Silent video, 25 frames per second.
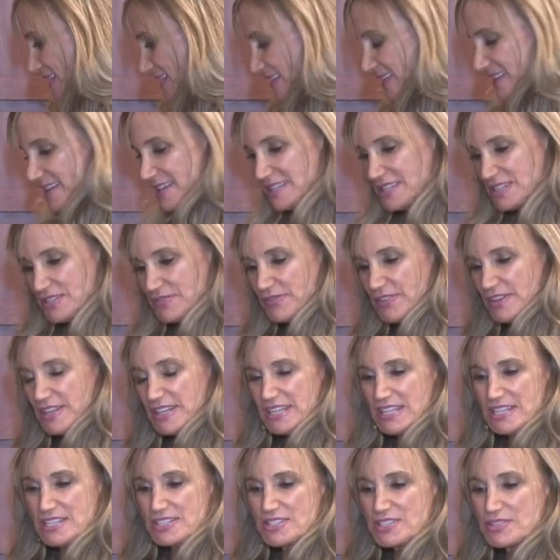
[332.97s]
That's
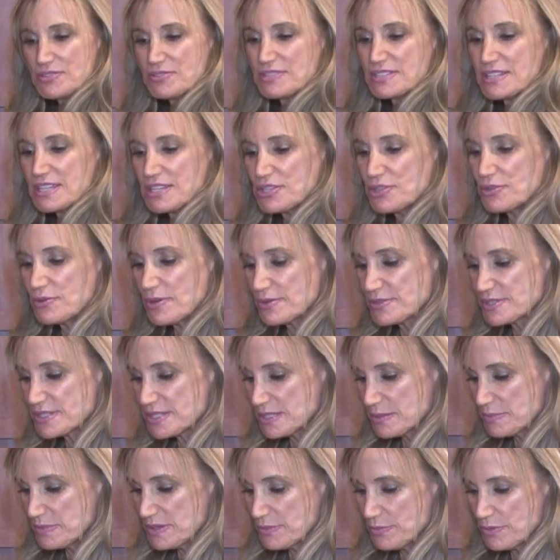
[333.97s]
funny. As soon as I knew I was
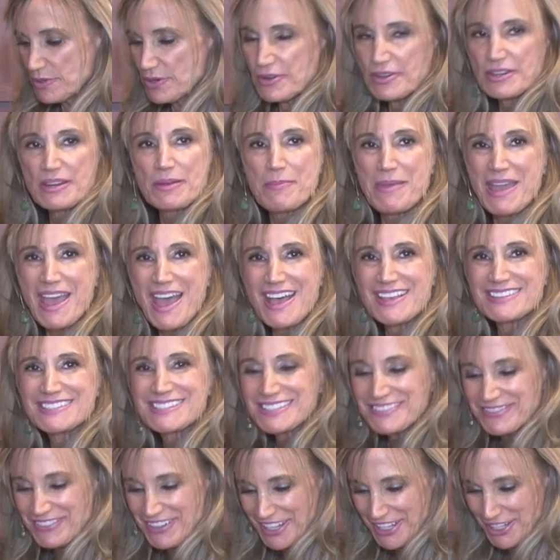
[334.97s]
going to be wearing a
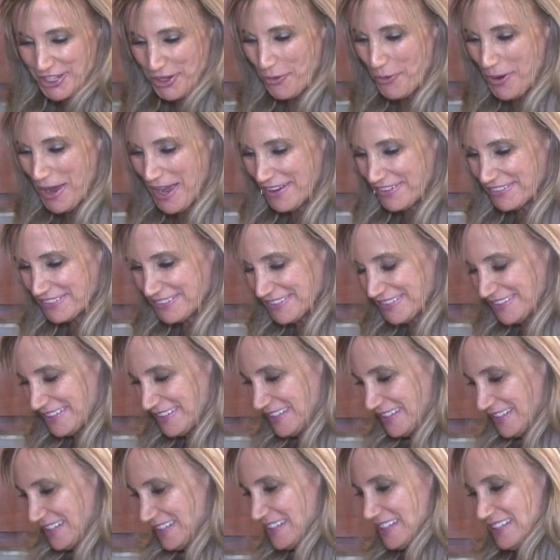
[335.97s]
mask when I go out,
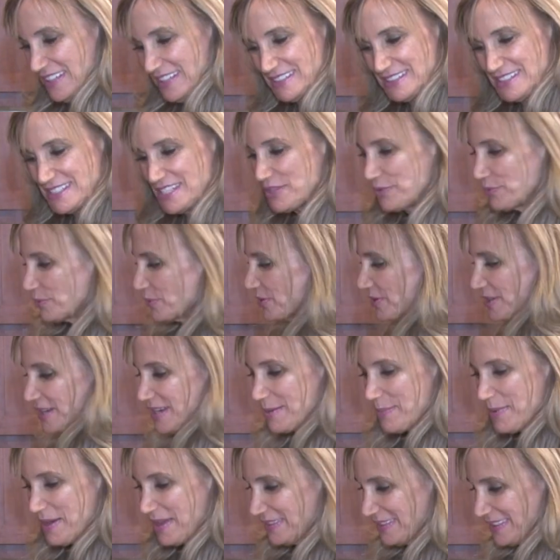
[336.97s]
didn't worry
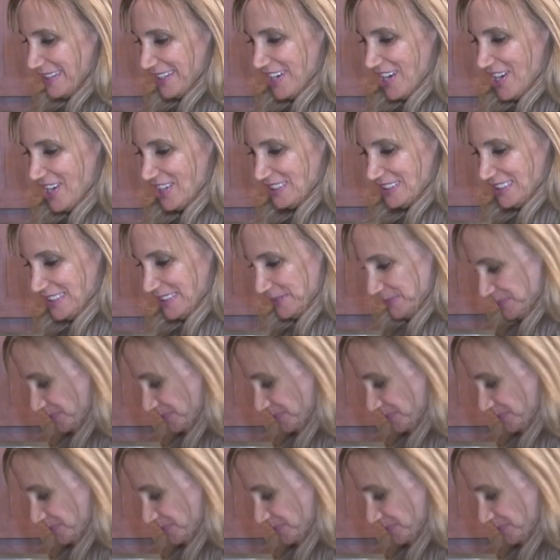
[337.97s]
about the garlic.